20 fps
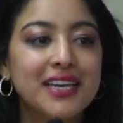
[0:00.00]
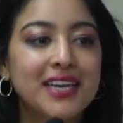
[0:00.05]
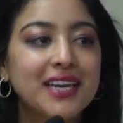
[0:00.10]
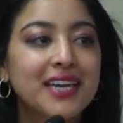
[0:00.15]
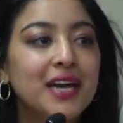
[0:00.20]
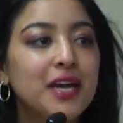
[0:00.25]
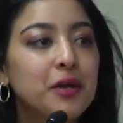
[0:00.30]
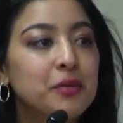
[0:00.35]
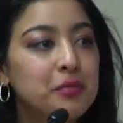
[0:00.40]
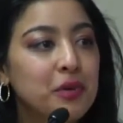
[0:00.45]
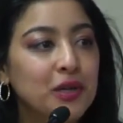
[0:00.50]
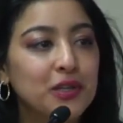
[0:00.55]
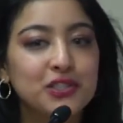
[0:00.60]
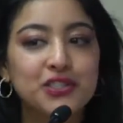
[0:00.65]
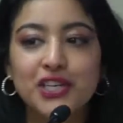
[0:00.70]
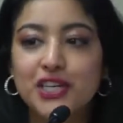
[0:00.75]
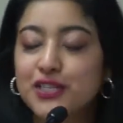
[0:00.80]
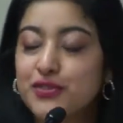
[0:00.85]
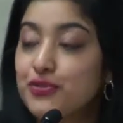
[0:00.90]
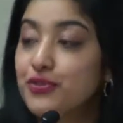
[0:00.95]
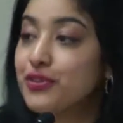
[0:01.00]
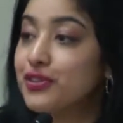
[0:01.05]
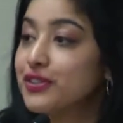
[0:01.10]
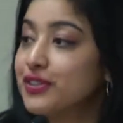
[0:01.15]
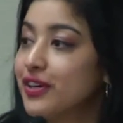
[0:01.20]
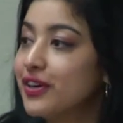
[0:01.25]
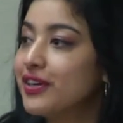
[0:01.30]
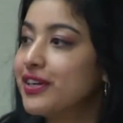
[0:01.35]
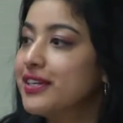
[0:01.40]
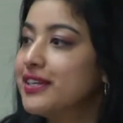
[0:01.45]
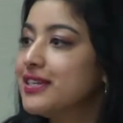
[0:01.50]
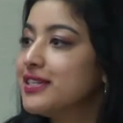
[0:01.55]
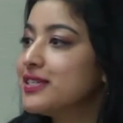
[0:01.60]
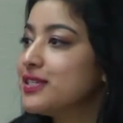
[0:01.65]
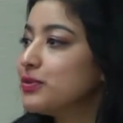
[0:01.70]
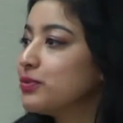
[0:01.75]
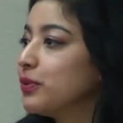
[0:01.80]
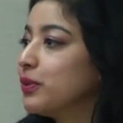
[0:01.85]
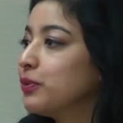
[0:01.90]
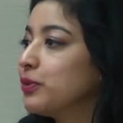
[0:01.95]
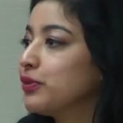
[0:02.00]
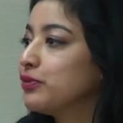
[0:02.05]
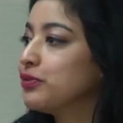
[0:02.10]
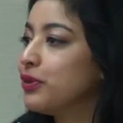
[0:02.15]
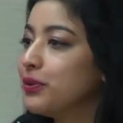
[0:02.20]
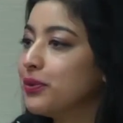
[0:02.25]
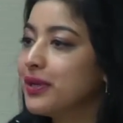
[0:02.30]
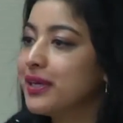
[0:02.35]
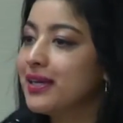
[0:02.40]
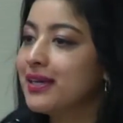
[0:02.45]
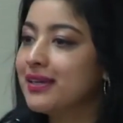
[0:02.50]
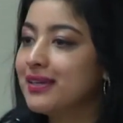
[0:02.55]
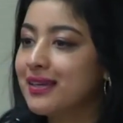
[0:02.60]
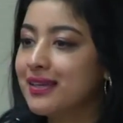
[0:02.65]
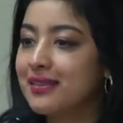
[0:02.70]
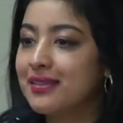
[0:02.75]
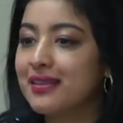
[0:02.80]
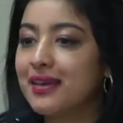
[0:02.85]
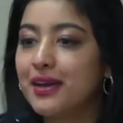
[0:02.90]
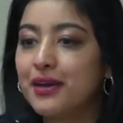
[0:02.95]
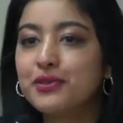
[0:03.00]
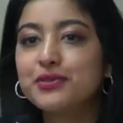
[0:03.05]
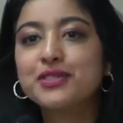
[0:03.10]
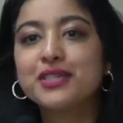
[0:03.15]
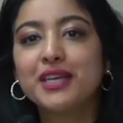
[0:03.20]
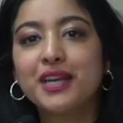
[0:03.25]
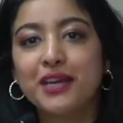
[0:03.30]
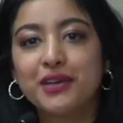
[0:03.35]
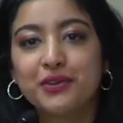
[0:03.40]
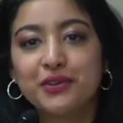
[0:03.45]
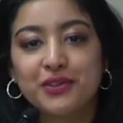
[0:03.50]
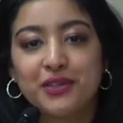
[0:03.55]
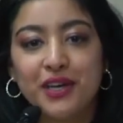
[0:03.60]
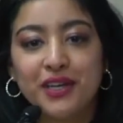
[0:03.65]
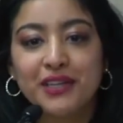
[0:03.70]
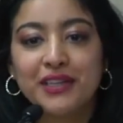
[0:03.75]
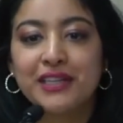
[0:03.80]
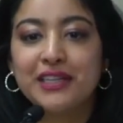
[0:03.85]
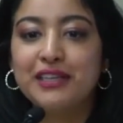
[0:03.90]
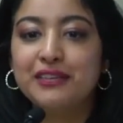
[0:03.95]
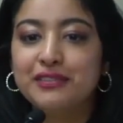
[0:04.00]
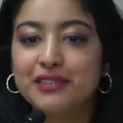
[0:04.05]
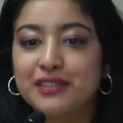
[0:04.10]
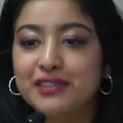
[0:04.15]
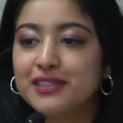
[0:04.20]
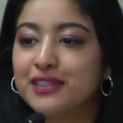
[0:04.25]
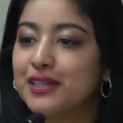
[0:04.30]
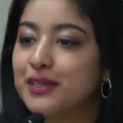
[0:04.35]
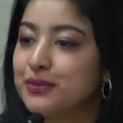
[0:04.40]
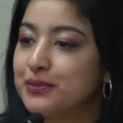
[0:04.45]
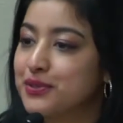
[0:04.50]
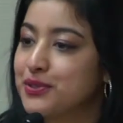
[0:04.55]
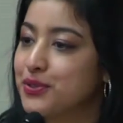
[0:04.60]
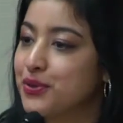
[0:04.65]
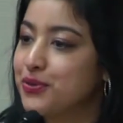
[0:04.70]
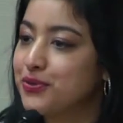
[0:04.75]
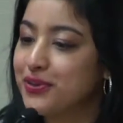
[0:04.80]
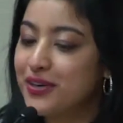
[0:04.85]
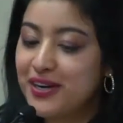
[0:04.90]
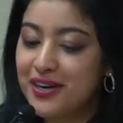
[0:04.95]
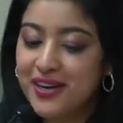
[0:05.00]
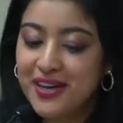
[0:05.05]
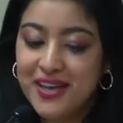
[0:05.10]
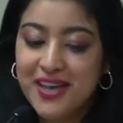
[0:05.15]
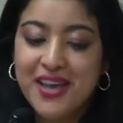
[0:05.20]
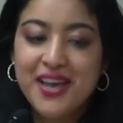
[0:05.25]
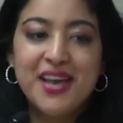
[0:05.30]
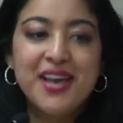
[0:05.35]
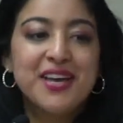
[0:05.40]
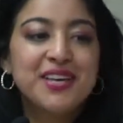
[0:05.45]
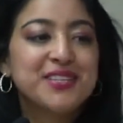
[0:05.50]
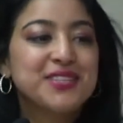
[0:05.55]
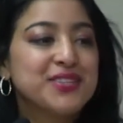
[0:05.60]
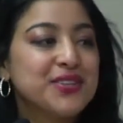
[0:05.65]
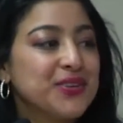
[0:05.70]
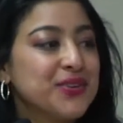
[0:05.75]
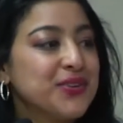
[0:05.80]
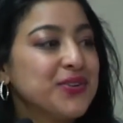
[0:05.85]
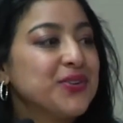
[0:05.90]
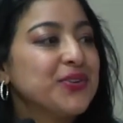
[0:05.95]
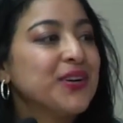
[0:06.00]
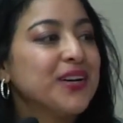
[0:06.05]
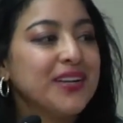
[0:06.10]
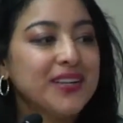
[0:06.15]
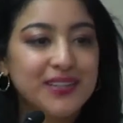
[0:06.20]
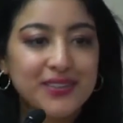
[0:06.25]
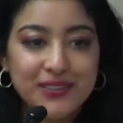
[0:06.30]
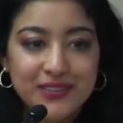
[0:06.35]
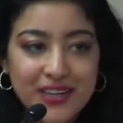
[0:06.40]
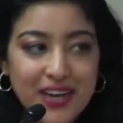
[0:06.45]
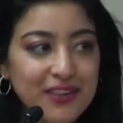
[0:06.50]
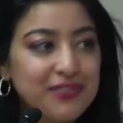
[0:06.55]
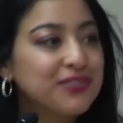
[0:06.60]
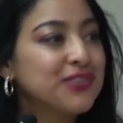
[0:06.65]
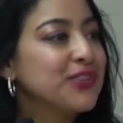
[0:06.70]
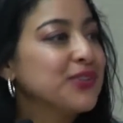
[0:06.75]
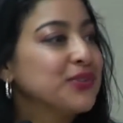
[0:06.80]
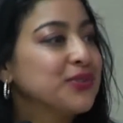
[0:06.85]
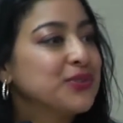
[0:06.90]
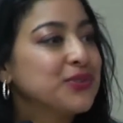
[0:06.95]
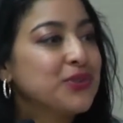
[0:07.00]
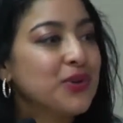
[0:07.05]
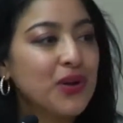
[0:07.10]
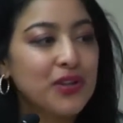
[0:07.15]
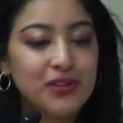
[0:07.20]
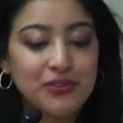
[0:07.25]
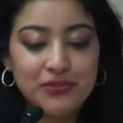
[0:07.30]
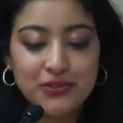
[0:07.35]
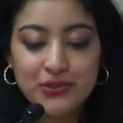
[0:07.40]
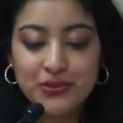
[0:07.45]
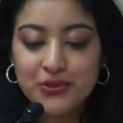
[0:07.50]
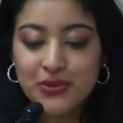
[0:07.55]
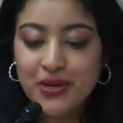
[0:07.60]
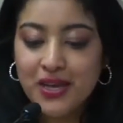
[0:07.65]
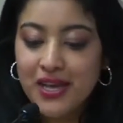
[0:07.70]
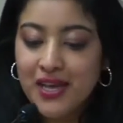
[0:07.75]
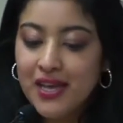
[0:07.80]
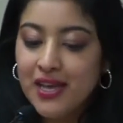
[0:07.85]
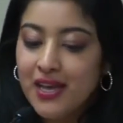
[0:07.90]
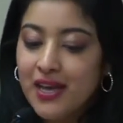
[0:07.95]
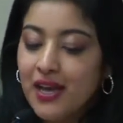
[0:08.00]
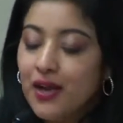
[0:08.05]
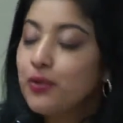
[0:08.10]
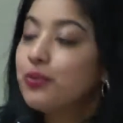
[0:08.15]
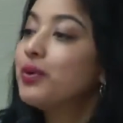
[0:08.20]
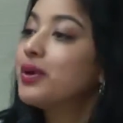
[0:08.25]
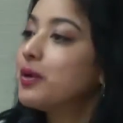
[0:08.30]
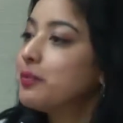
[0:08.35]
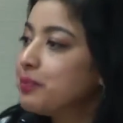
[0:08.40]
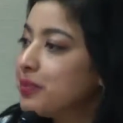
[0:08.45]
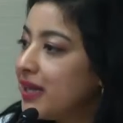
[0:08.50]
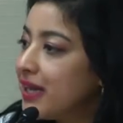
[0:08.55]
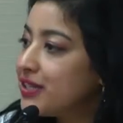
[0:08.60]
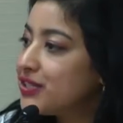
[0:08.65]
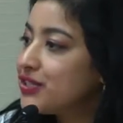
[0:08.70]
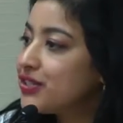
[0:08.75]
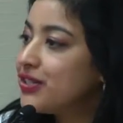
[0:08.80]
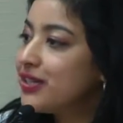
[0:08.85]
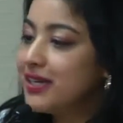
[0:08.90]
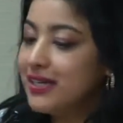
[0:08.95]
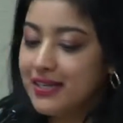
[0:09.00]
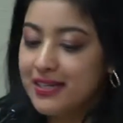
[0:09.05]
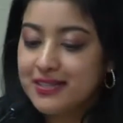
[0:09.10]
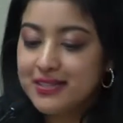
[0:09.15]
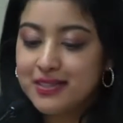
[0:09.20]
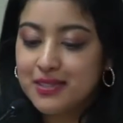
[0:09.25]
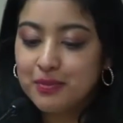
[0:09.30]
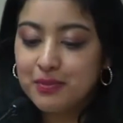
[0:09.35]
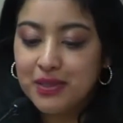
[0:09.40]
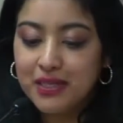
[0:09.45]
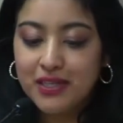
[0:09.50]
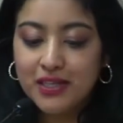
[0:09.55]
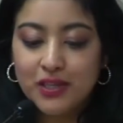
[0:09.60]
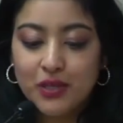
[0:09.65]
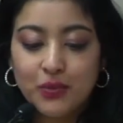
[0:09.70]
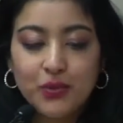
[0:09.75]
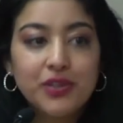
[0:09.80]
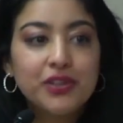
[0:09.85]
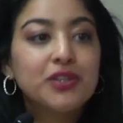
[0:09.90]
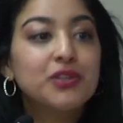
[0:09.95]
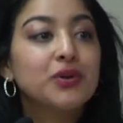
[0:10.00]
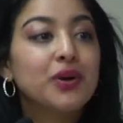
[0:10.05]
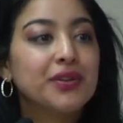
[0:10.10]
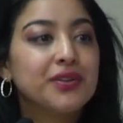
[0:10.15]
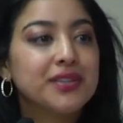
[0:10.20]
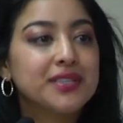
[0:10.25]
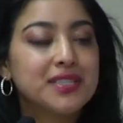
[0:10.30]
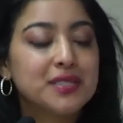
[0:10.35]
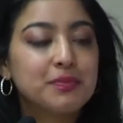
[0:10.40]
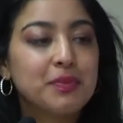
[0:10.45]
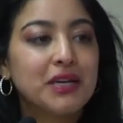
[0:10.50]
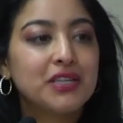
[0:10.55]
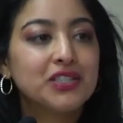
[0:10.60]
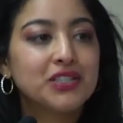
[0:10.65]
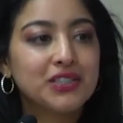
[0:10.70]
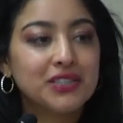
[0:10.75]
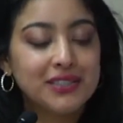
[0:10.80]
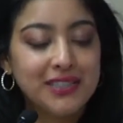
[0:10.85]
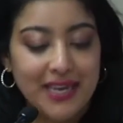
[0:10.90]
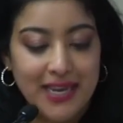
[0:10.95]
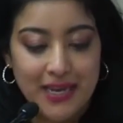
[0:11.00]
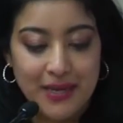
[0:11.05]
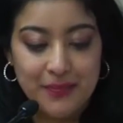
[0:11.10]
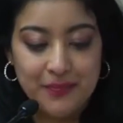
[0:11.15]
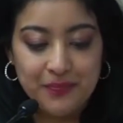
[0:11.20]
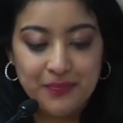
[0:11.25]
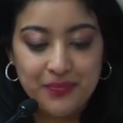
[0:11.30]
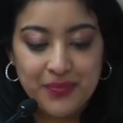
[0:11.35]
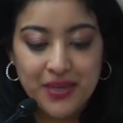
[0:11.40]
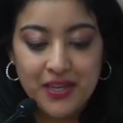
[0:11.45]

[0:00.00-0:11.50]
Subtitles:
Today, I apologize for the tardiness. We were voting in the House and I could not leave until it was over. So, good afternoon to all of you. What a pleasure it is to be here with you on this special day.